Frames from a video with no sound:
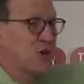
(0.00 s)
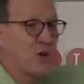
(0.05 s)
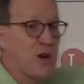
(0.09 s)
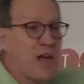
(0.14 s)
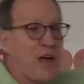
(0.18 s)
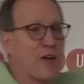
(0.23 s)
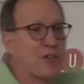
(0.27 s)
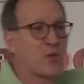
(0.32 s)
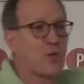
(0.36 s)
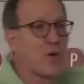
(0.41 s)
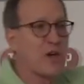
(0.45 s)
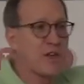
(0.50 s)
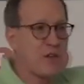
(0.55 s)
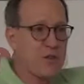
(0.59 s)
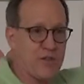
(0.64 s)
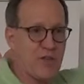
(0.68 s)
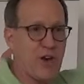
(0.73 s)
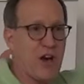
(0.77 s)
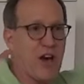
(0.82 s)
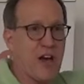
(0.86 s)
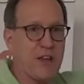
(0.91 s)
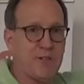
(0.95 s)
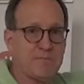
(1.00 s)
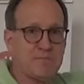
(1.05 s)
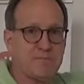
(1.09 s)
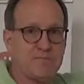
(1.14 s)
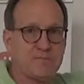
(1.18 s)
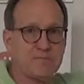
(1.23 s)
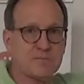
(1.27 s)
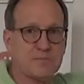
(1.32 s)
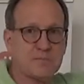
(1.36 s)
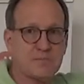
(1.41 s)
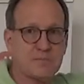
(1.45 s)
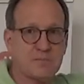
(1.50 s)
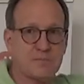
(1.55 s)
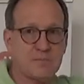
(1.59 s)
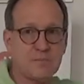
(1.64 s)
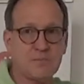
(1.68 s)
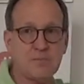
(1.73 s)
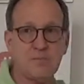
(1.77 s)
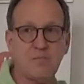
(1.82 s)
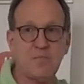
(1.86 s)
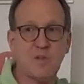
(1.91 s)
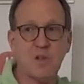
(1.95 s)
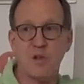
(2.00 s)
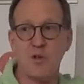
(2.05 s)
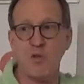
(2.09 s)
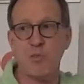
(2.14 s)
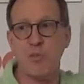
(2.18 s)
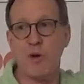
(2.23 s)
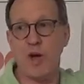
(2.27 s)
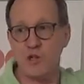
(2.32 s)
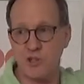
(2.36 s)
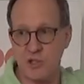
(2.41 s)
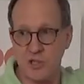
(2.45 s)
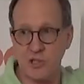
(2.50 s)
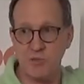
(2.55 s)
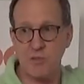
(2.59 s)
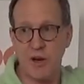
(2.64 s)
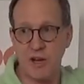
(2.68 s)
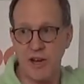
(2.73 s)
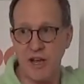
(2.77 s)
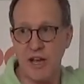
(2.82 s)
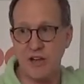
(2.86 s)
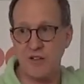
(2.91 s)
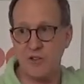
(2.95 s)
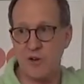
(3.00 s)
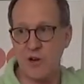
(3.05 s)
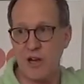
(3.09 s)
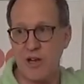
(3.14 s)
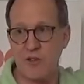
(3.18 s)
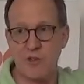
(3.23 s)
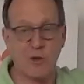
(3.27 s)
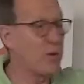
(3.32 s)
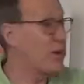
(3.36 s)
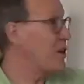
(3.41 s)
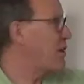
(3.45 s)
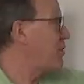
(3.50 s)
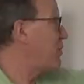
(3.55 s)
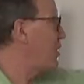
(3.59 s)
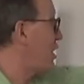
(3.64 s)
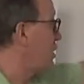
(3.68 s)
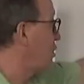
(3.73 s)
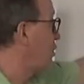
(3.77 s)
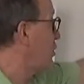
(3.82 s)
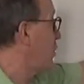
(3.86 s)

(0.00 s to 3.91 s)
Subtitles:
turn out the way you thought. Your projects might not turn out the way you thought. You